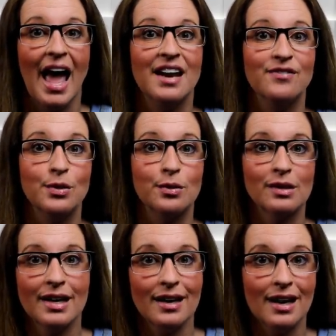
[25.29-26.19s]
And if you
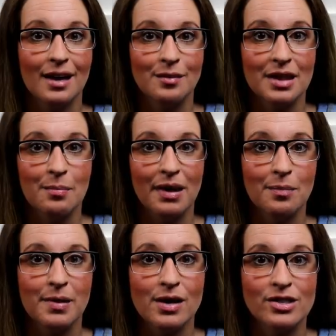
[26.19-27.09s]
click it again when the
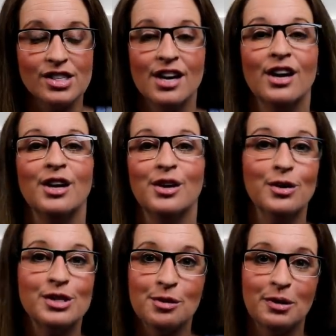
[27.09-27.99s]
bell appears,
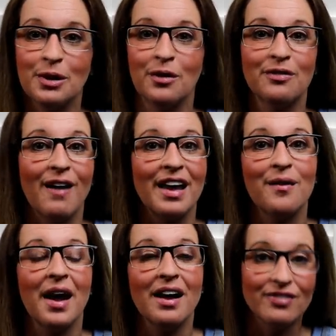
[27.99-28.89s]
YouTube will notify
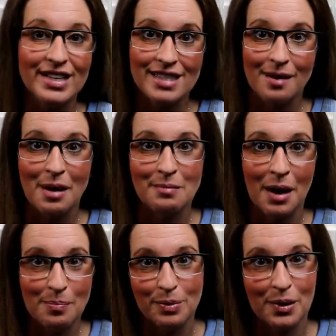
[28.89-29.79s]
you every time I'm
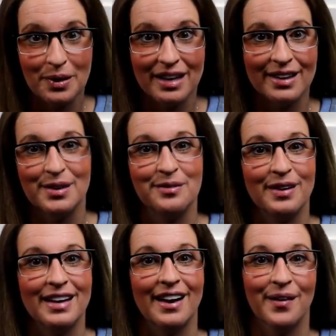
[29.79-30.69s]
uploading a new
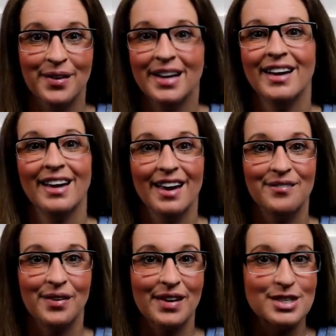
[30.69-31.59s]
video.
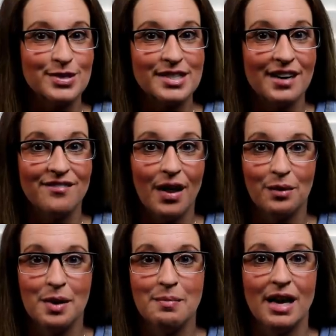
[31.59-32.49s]
If you're interested in
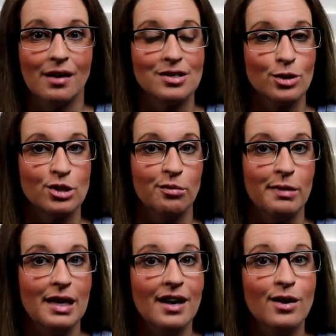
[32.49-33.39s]
following me on social
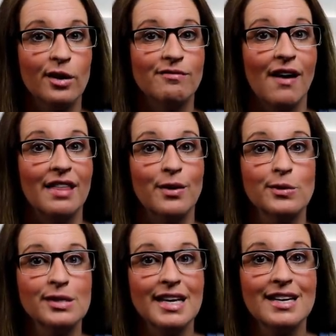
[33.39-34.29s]
media, you can find
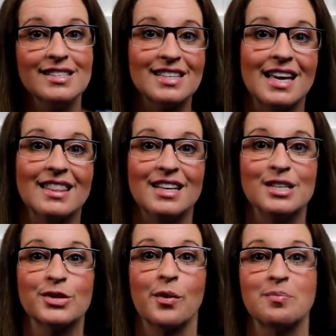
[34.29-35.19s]
those links in the
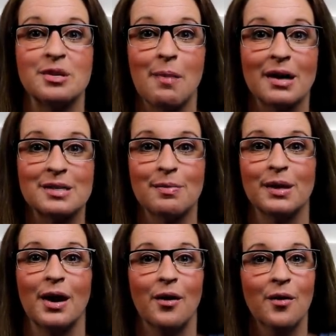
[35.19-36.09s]
description box
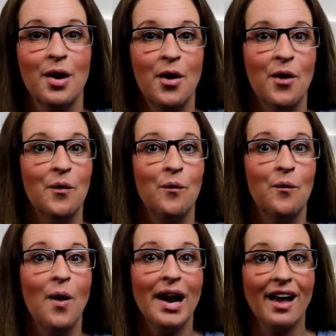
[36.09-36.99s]
below.
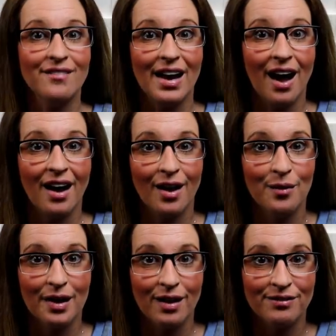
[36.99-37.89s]
What have I got
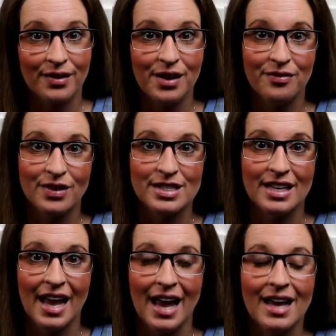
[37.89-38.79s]
going on for you for
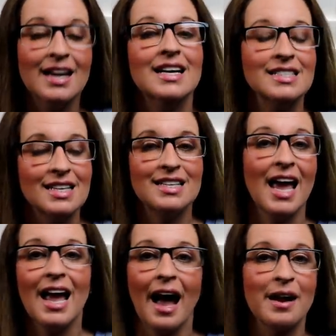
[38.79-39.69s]
today?
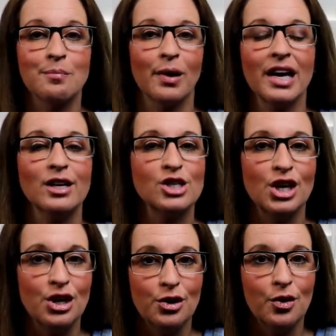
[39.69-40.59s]
Today I am bringing
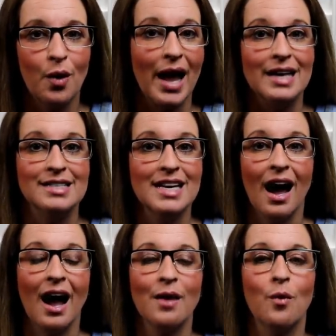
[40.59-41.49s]
to you a
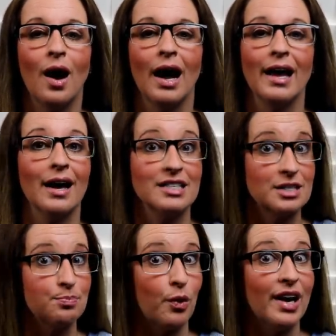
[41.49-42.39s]
D I Y, a
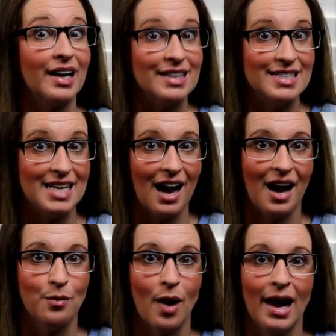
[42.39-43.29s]
spring D
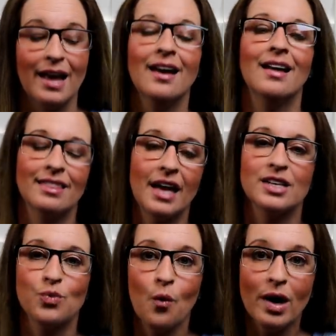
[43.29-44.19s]
I Y
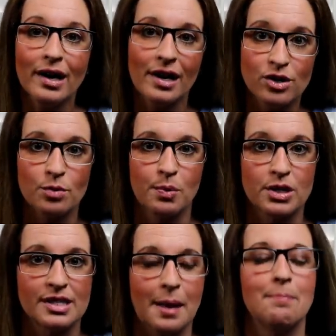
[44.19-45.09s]
that is one hundred
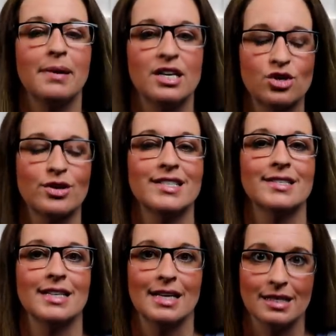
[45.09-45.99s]
percent
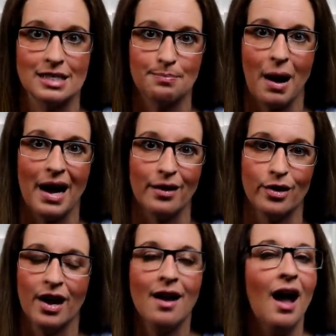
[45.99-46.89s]
Pinterest
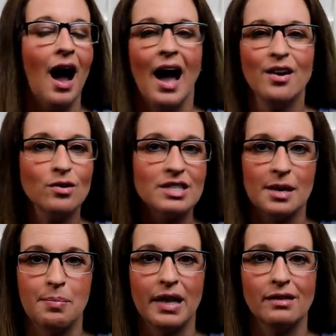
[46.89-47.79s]
inspired. I don't
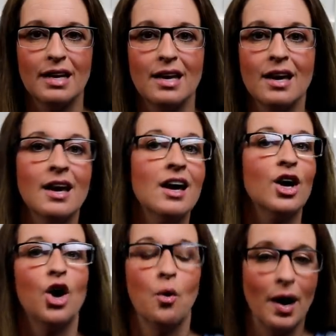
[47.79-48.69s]
typically
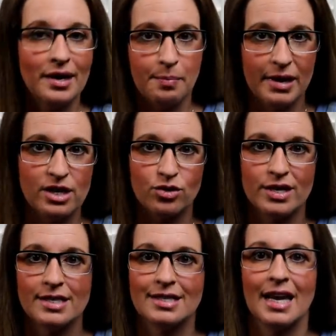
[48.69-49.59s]
go onto
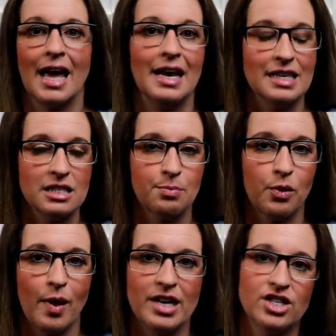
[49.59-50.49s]
Pinterest to get
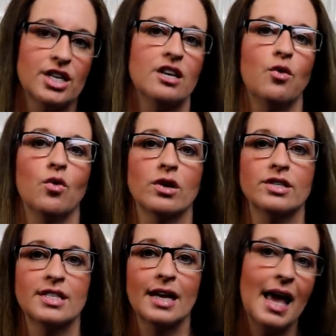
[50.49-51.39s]
inspiration
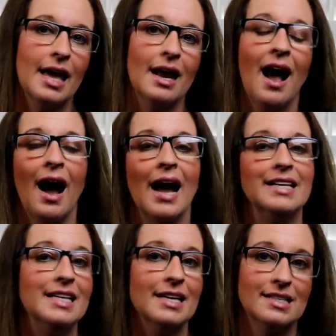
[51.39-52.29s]
or to get
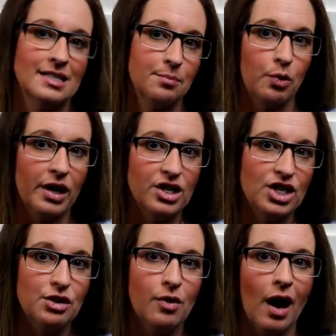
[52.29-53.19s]
ideas to bring
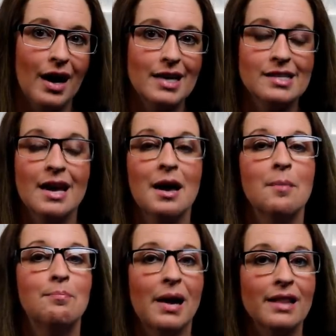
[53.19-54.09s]
to you guys,
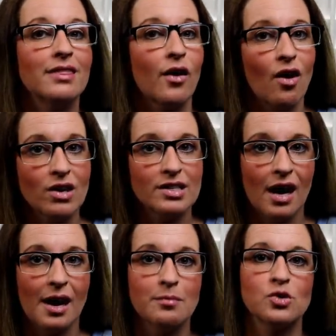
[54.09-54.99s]
but there are
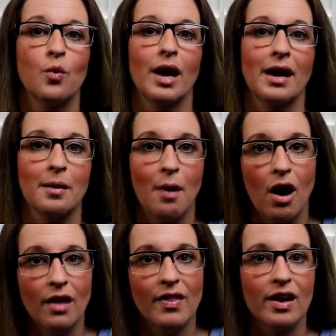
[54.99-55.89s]
times when I
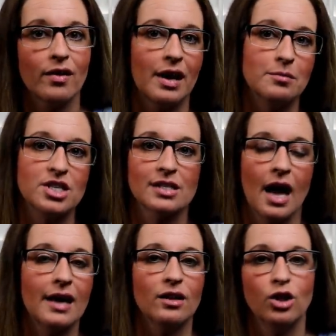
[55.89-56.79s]
am on there and I'm
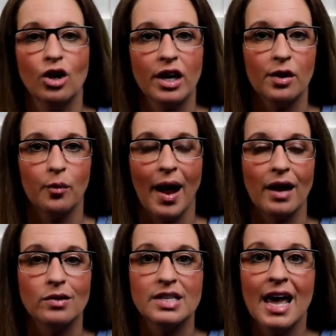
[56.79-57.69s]
just kind of looking
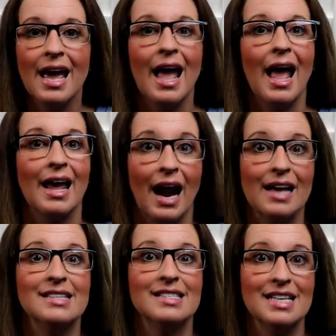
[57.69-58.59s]
around and
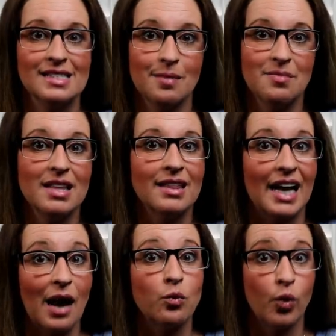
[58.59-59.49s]
I see something
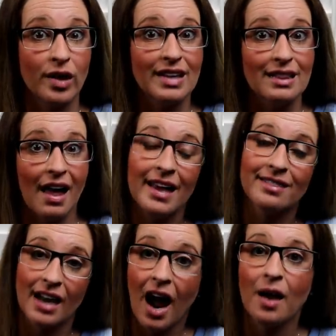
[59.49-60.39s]
that I really
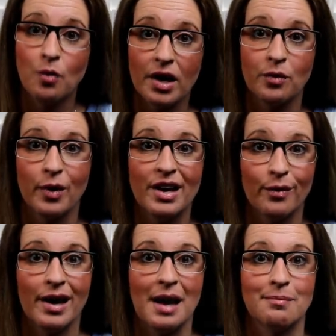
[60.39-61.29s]
like that I want to
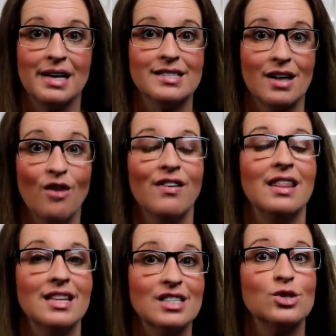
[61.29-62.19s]
recreate myself,
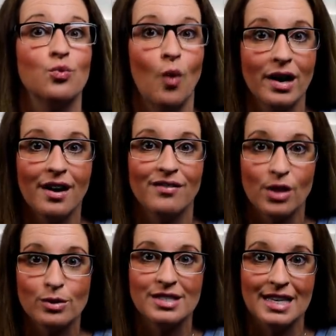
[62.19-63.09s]
and this is one
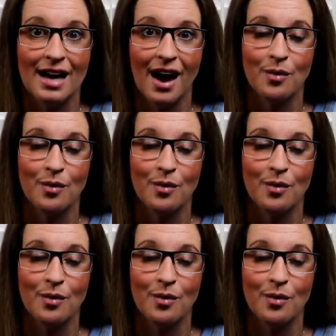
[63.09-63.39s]
of those D